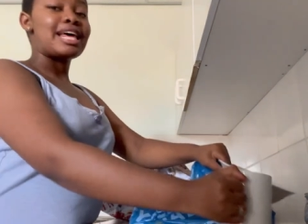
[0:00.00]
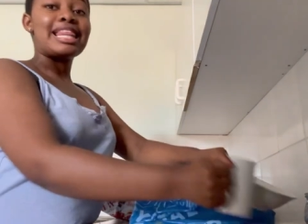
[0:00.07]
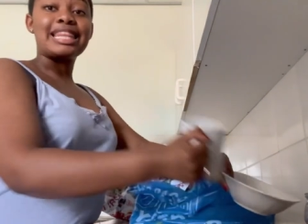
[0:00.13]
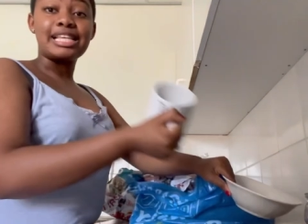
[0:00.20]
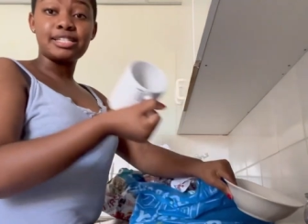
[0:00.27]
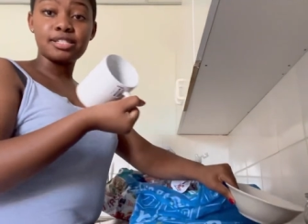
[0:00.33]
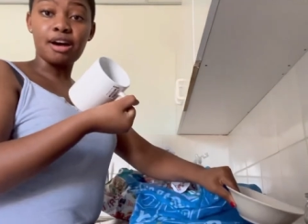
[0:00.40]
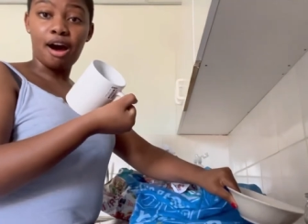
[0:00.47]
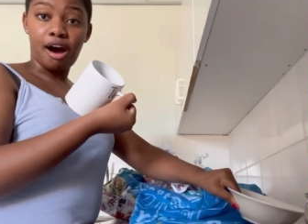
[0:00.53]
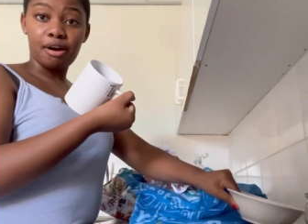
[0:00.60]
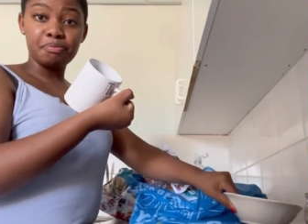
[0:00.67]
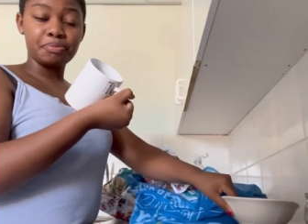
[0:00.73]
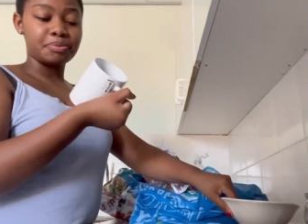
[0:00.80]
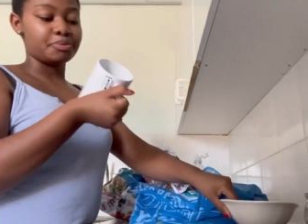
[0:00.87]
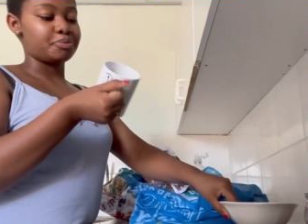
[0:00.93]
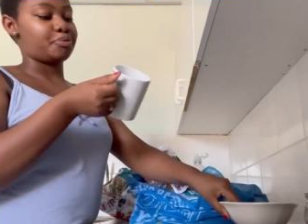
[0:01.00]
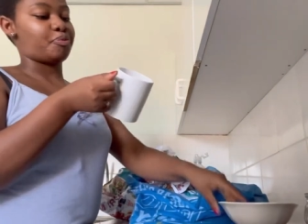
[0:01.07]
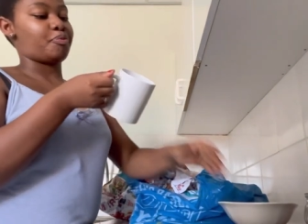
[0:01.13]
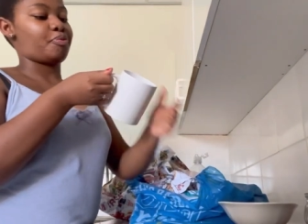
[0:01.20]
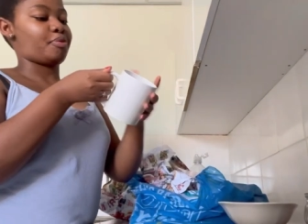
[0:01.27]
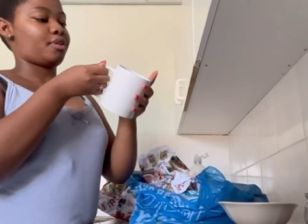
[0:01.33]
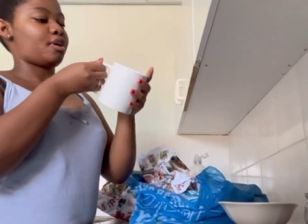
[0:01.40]
This
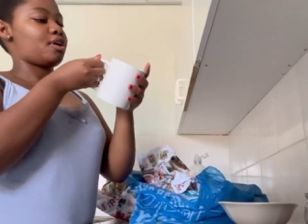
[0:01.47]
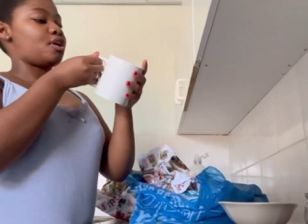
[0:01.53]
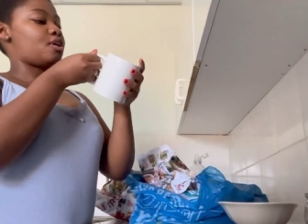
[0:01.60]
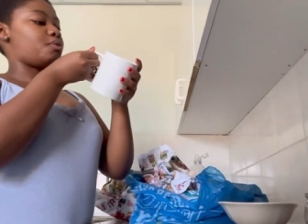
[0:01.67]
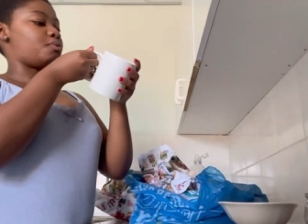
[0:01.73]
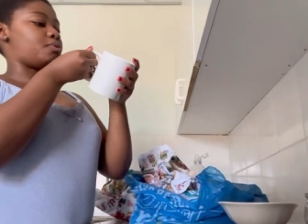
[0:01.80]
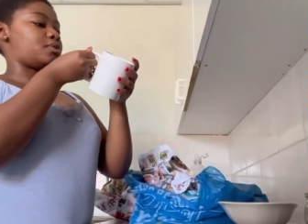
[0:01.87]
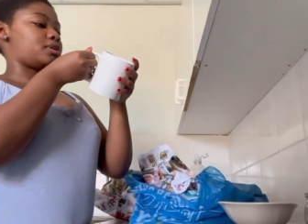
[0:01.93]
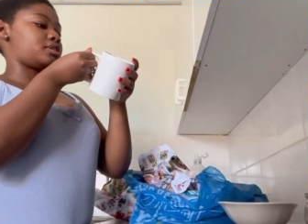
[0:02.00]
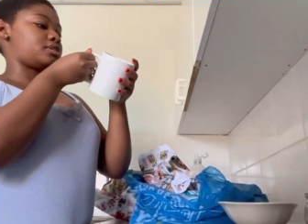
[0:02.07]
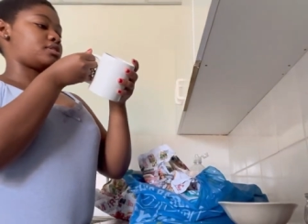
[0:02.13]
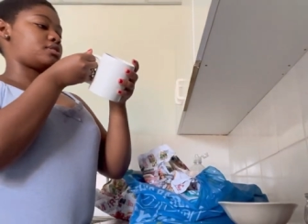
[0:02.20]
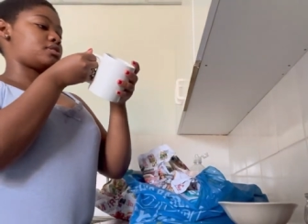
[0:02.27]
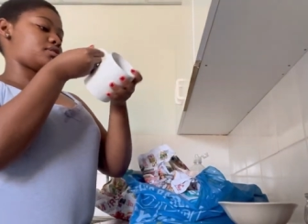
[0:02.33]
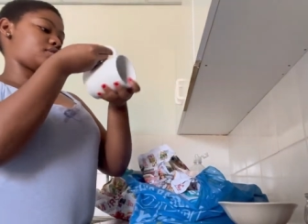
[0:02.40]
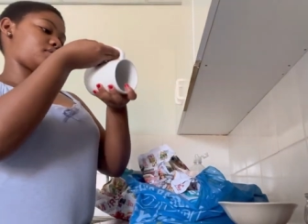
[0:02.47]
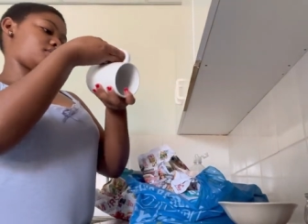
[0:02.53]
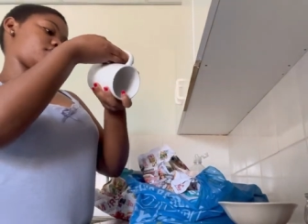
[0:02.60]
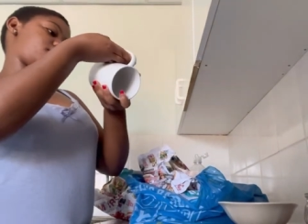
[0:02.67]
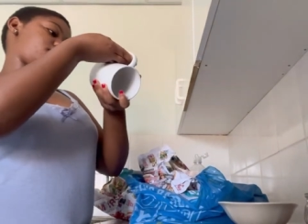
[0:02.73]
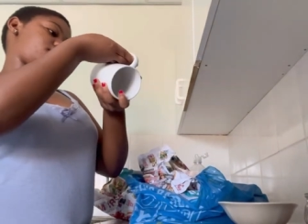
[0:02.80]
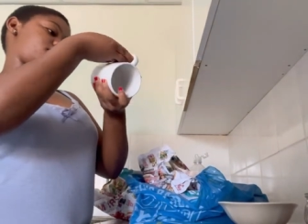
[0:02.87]
cup
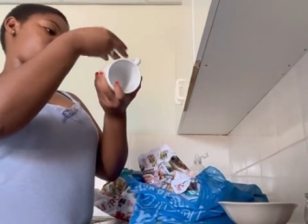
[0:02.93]
was,